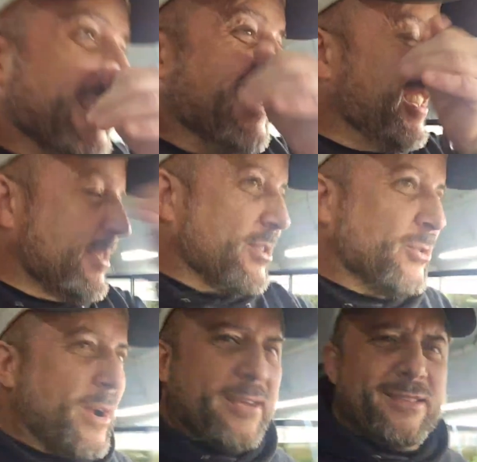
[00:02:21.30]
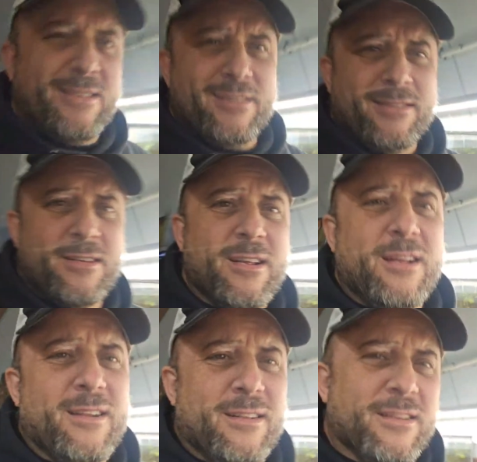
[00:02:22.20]
less stress and
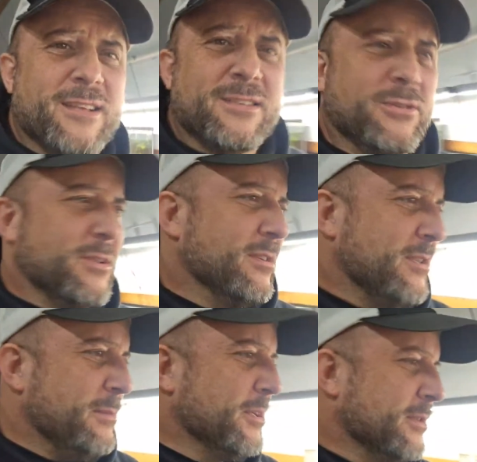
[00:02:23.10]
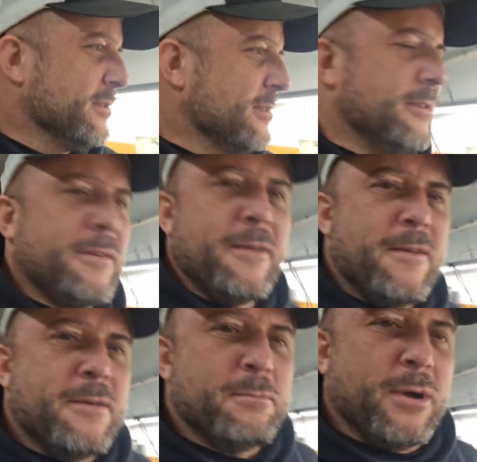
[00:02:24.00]
less utility bills.
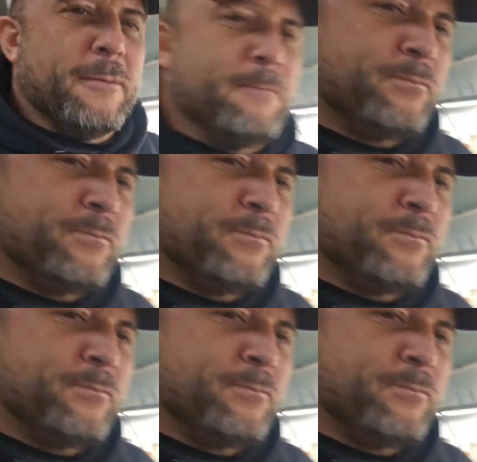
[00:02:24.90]
But